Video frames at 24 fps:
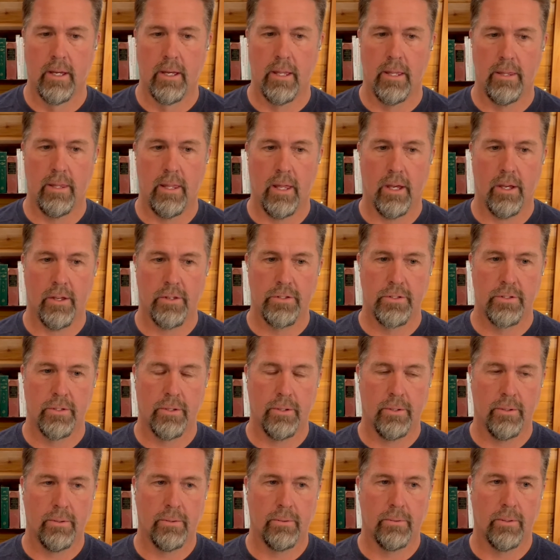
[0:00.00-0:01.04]
They
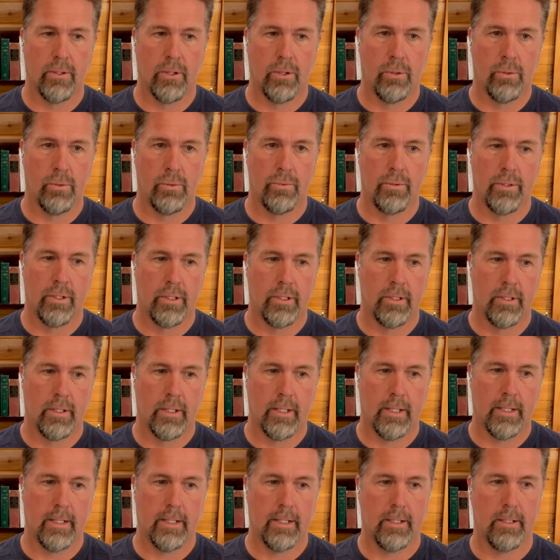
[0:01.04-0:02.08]
also owned
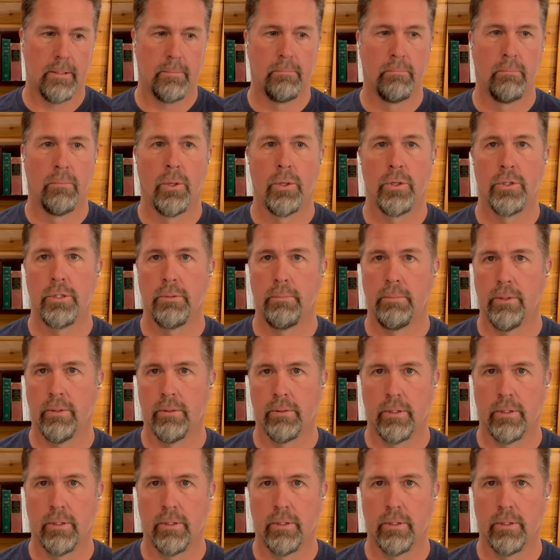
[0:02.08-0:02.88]
multiple